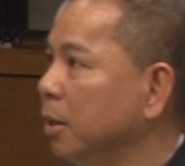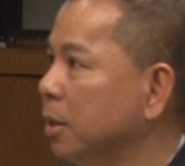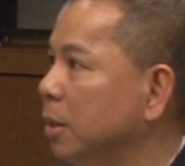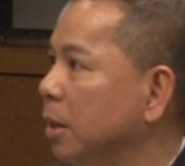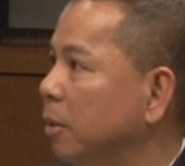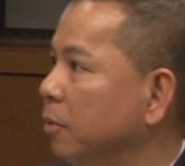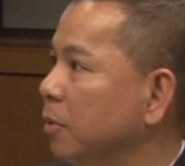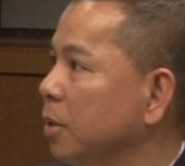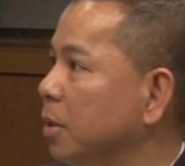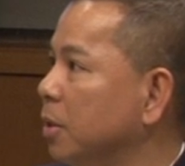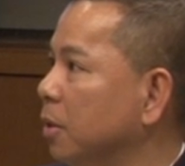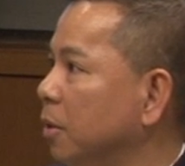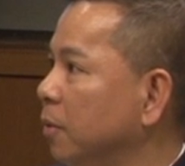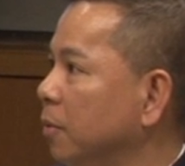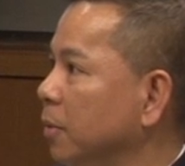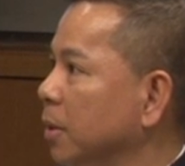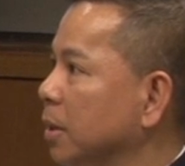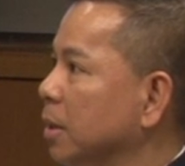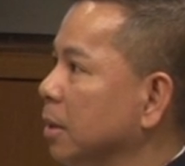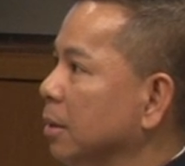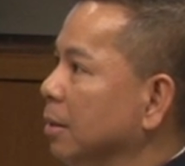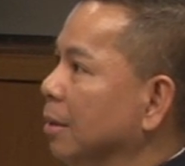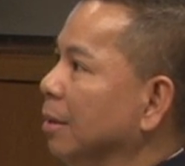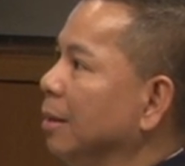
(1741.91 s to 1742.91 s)
ourselves to
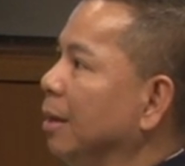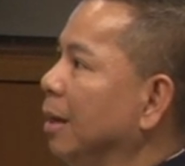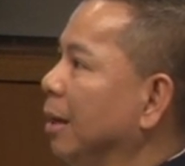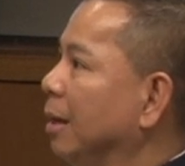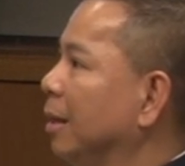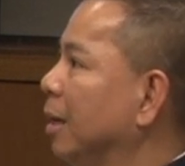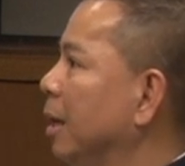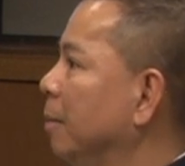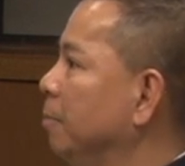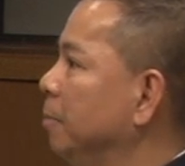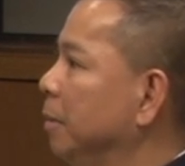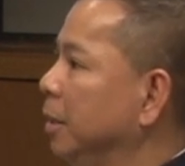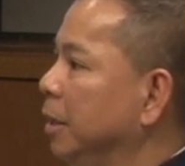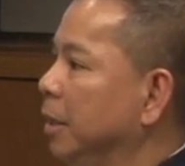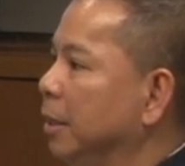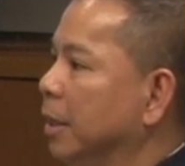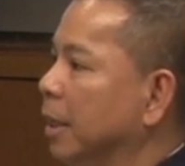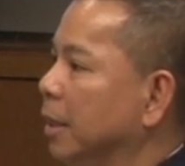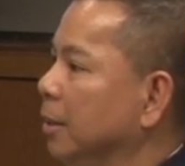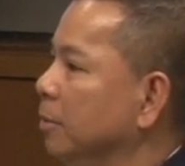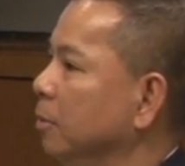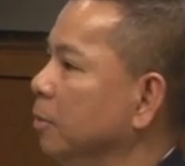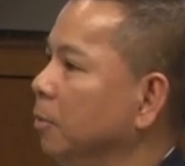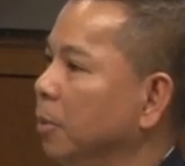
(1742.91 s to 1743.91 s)
service a company
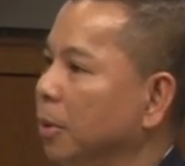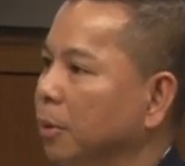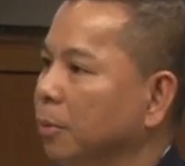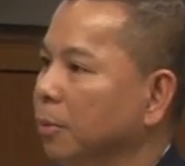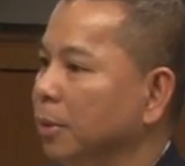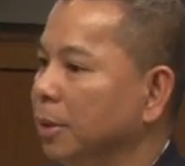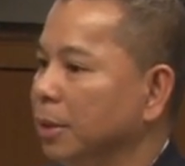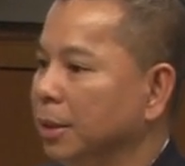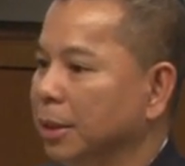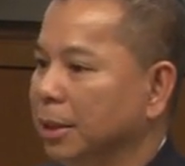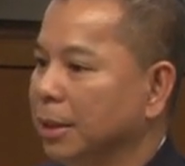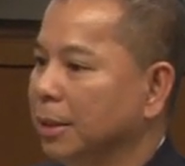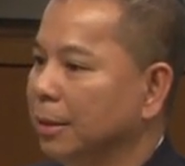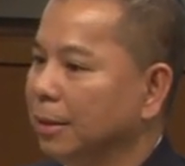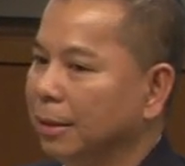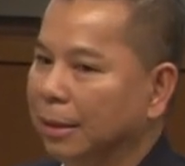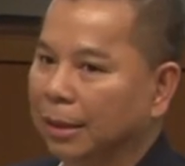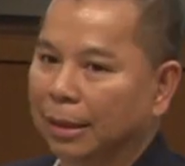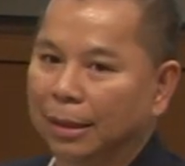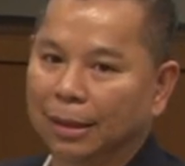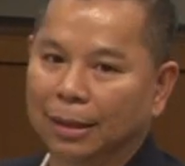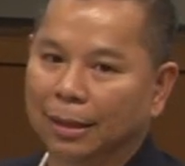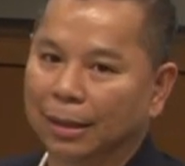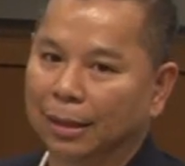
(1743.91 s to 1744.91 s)
that where we're just
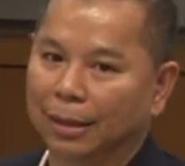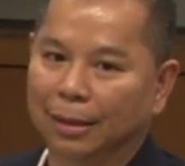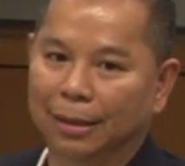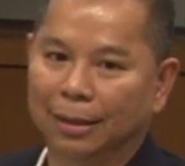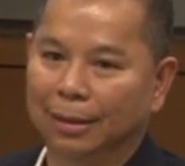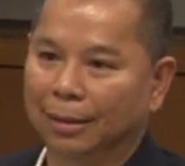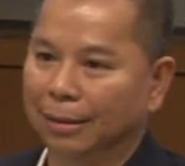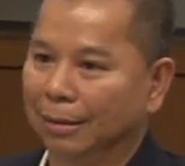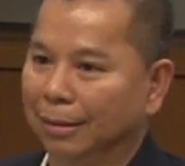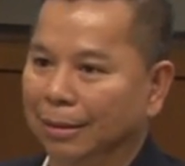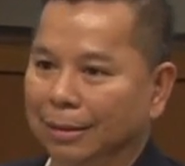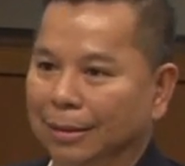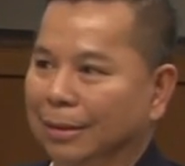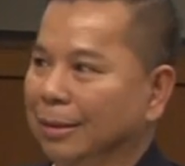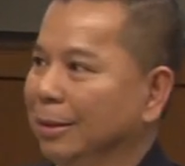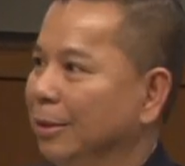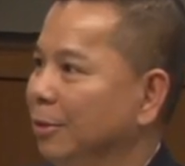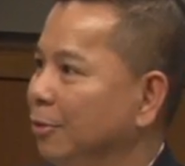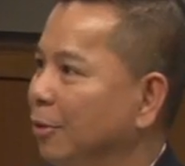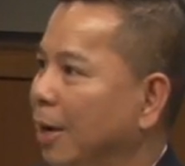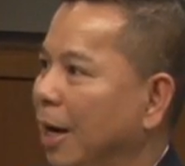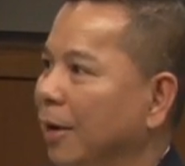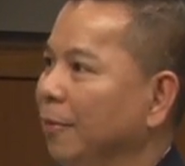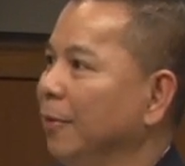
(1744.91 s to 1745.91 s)

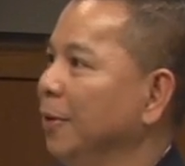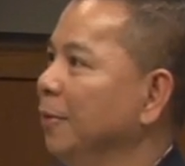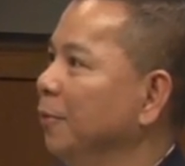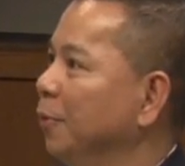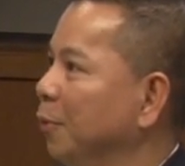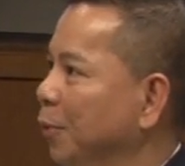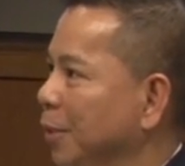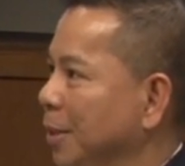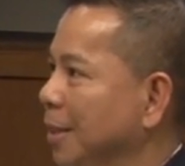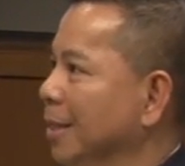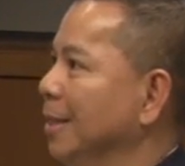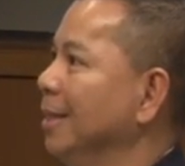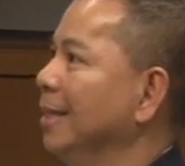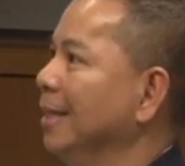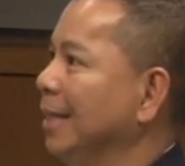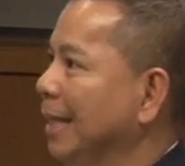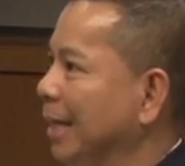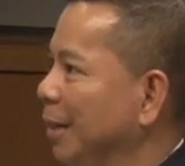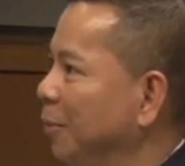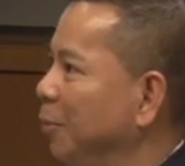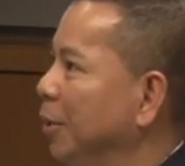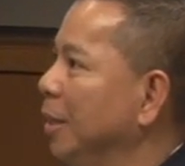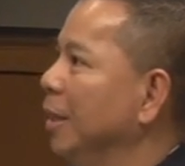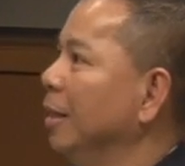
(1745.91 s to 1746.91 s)
drive invoices?
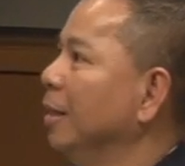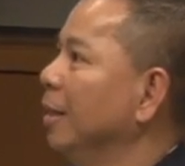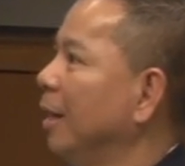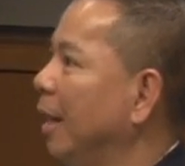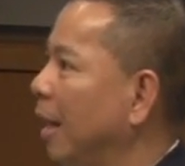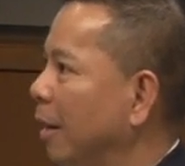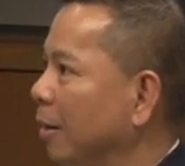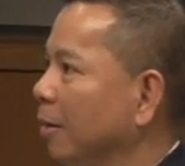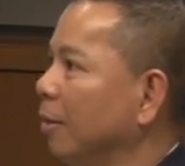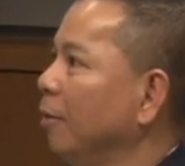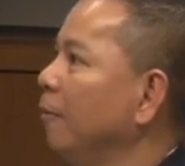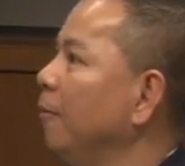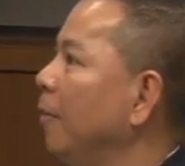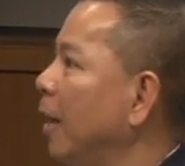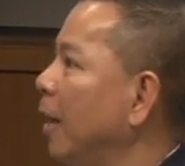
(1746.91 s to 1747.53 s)
Can we get out the